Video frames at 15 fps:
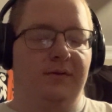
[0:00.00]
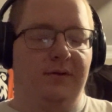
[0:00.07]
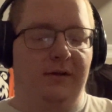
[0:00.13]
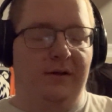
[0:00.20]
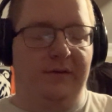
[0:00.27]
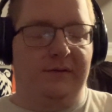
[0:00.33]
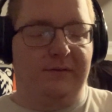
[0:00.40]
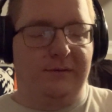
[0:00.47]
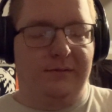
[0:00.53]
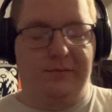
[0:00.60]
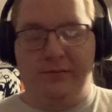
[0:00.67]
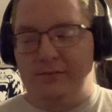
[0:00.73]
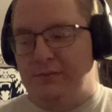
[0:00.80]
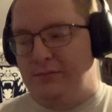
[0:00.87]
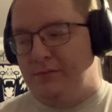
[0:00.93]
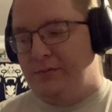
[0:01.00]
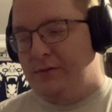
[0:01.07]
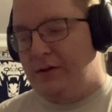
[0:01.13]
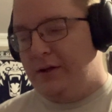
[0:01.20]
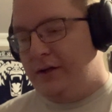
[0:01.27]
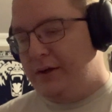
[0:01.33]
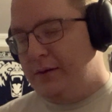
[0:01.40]
That's
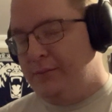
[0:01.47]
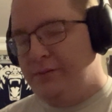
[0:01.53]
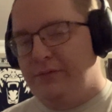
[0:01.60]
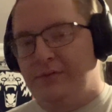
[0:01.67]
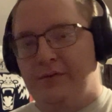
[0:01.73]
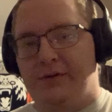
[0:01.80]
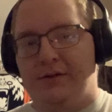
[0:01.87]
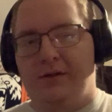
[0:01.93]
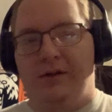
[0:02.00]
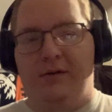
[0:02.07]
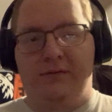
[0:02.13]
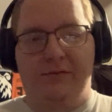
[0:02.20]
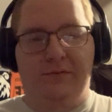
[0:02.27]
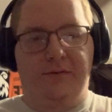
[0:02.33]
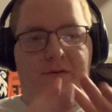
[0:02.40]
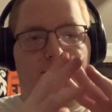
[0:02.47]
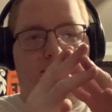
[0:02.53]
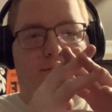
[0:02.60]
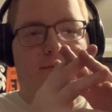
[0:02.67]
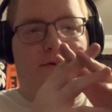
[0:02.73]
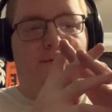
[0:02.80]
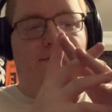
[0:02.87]
why I prefer gloves where
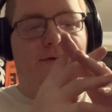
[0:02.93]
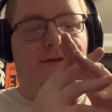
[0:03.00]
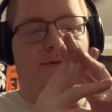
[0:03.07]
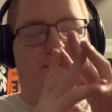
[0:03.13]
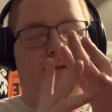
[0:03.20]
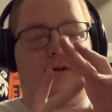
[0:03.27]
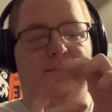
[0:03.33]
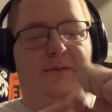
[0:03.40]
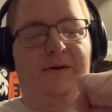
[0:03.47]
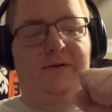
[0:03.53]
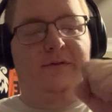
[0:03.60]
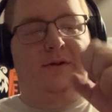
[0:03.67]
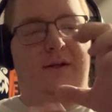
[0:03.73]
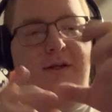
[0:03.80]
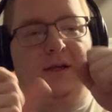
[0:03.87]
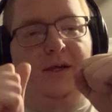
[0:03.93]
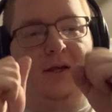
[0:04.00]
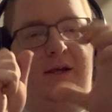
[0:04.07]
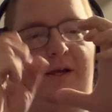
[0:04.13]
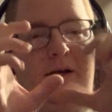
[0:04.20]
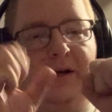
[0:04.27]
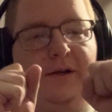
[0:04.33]
my fingers come out and I